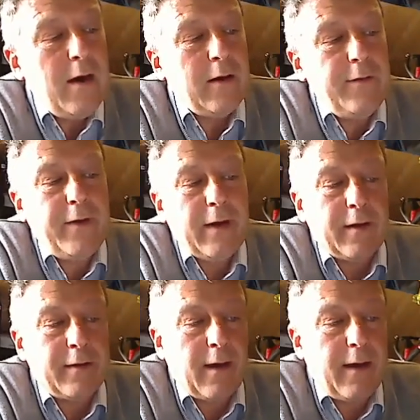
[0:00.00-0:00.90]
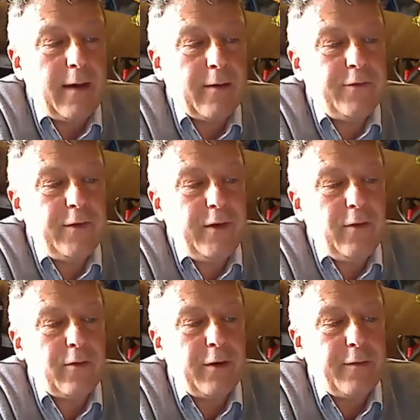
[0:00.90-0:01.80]
Olivia and I are
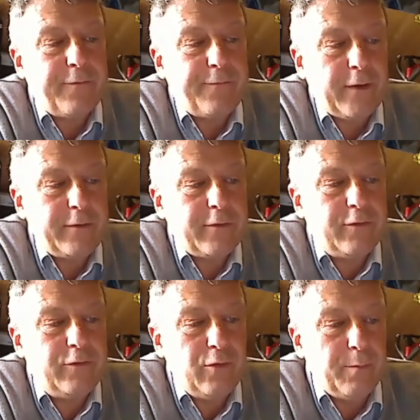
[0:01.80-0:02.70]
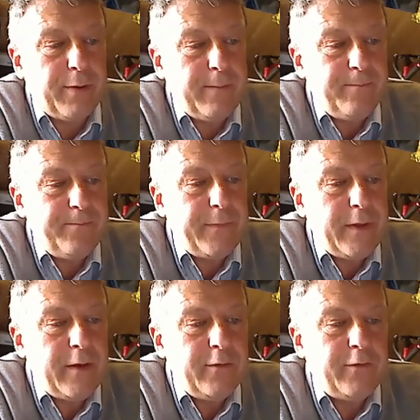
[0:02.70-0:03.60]
sitting on her front stoop.
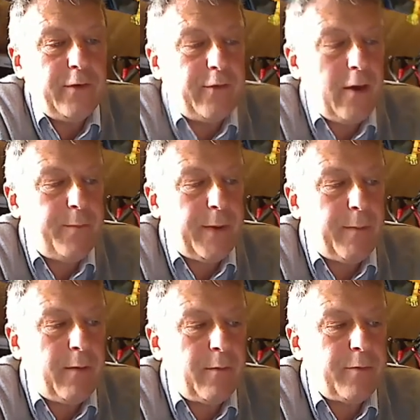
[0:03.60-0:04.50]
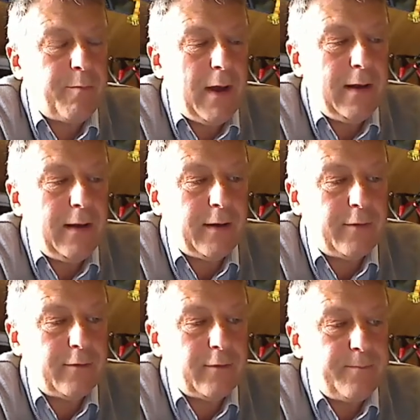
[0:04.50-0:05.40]
She's helping me with my
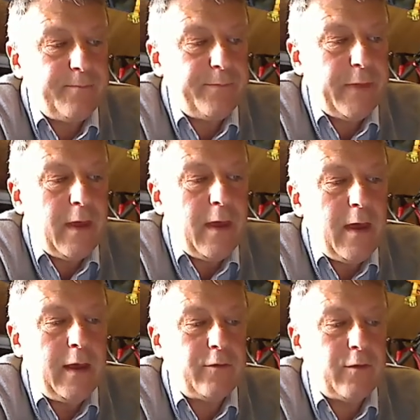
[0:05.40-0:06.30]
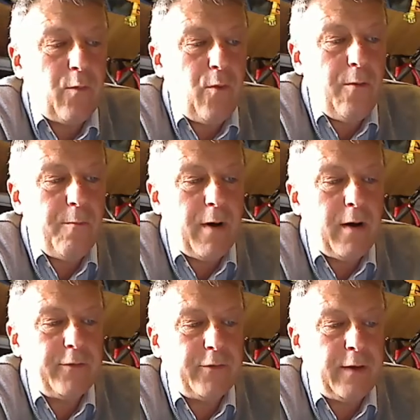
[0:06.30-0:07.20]
lines. It's a warm
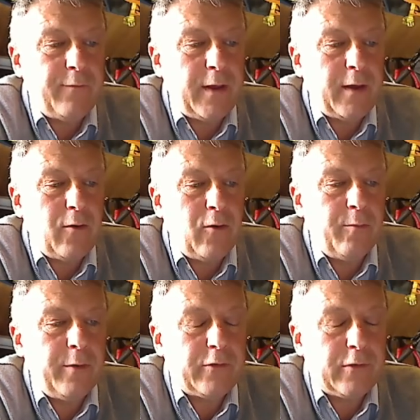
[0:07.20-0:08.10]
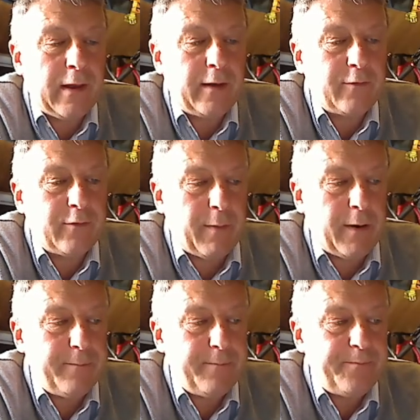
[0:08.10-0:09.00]
March evening, almost like summer.